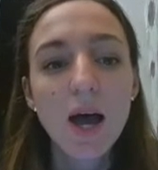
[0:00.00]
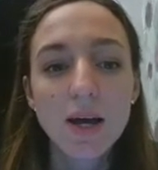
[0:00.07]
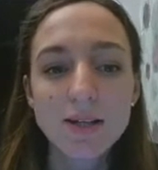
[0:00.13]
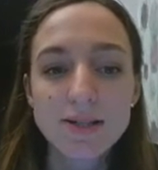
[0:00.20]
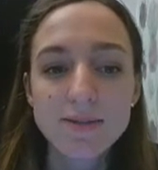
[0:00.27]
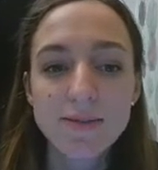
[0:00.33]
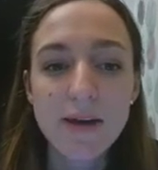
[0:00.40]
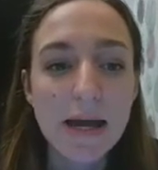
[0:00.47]

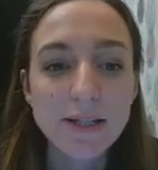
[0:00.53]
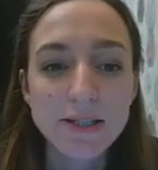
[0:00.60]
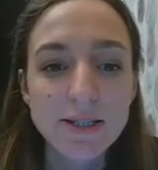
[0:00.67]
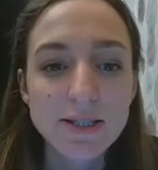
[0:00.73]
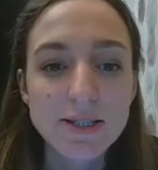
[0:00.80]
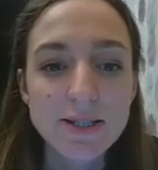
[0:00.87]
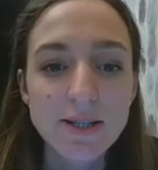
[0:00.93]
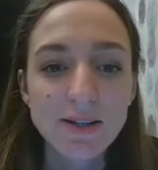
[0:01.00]
defended
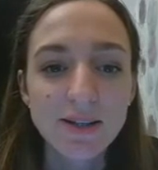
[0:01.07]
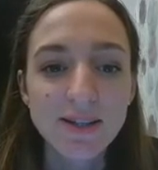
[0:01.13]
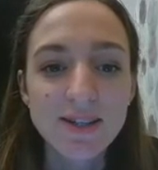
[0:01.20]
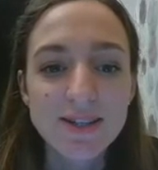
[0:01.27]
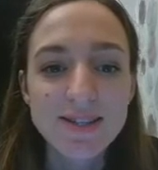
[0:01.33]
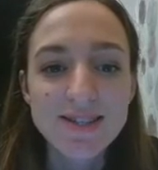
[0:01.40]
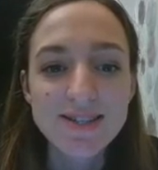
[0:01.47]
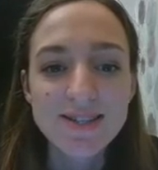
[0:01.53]

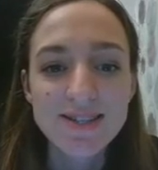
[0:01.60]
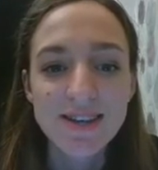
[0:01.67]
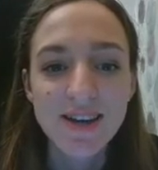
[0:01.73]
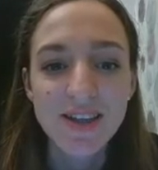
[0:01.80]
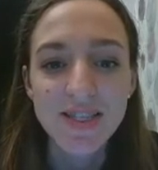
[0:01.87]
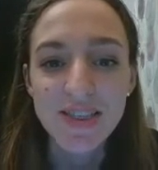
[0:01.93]
his uh,